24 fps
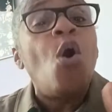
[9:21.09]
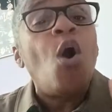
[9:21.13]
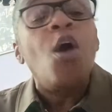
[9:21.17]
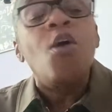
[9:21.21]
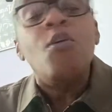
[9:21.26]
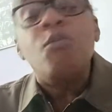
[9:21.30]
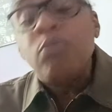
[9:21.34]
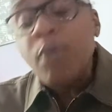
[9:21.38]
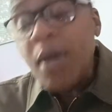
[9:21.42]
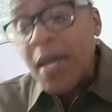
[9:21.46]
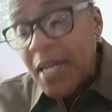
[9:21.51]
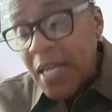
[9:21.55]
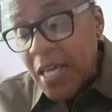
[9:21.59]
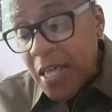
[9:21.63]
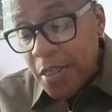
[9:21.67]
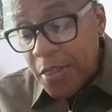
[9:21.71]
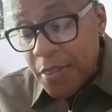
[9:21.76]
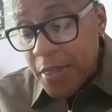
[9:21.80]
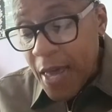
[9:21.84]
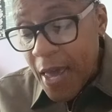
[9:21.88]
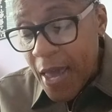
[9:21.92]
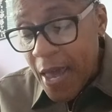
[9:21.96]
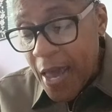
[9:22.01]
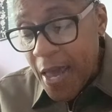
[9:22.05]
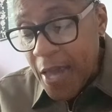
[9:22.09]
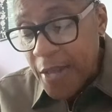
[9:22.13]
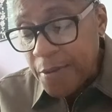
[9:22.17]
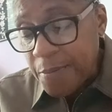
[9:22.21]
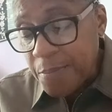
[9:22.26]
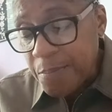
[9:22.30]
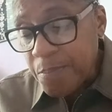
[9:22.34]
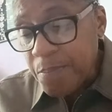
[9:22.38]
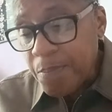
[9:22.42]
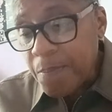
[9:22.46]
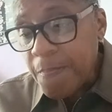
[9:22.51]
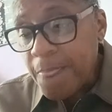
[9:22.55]
already that
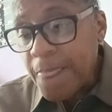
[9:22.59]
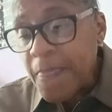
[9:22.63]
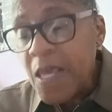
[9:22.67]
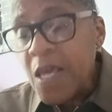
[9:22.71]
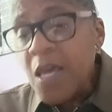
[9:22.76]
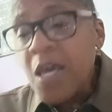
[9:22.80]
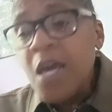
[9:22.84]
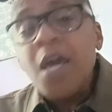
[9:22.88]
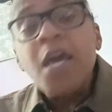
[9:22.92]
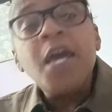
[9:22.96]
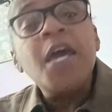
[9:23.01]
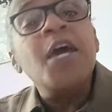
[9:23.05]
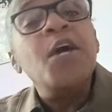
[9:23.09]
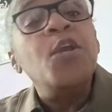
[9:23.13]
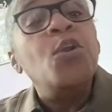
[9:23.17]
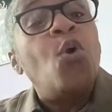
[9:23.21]
in